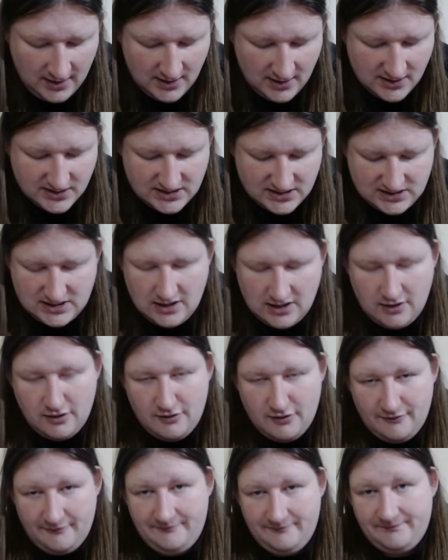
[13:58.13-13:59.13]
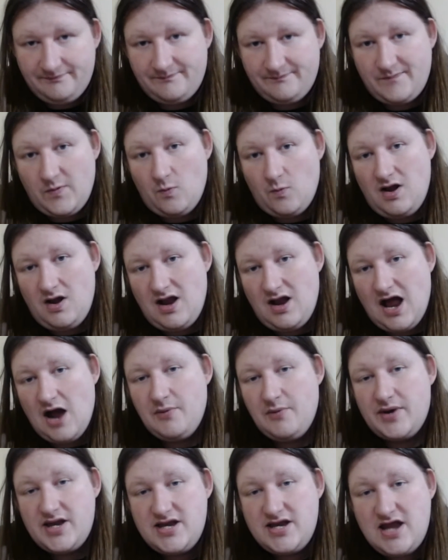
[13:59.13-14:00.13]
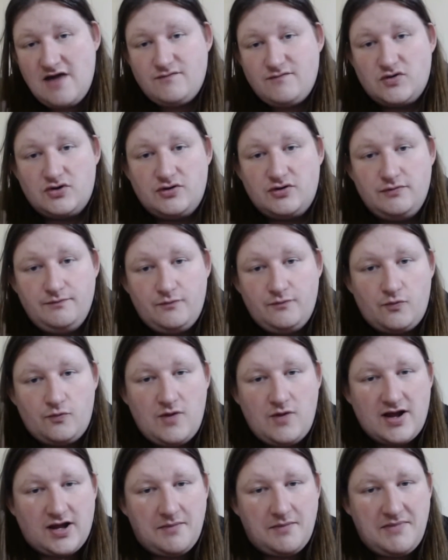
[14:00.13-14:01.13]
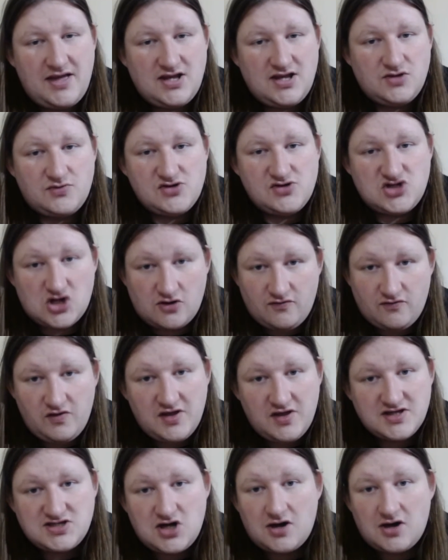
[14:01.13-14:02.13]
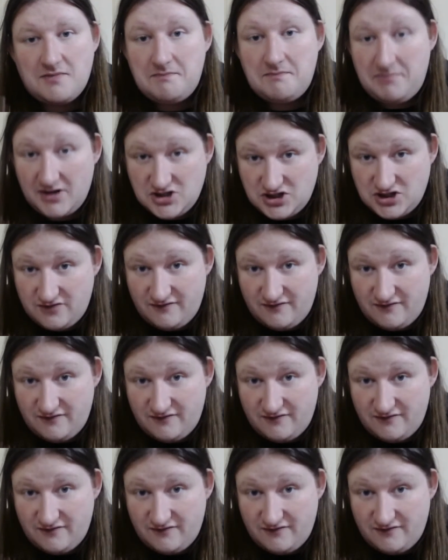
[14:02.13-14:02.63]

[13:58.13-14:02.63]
So, while I would never recommend Reserve List on a budget